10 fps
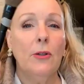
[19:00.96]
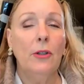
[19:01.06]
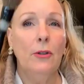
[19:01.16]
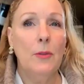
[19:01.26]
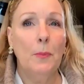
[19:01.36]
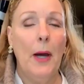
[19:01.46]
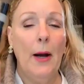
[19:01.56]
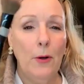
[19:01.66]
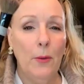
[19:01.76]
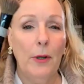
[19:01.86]
Don't use a
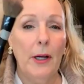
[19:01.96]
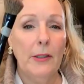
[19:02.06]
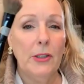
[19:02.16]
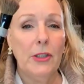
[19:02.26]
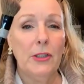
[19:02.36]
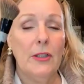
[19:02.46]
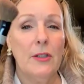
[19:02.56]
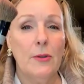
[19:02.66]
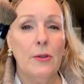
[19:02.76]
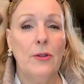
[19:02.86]
powder brush
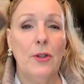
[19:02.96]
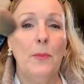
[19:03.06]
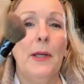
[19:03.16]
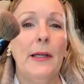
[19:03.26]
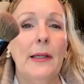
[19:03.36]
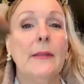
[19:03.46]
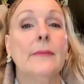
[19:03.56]
because those are too big.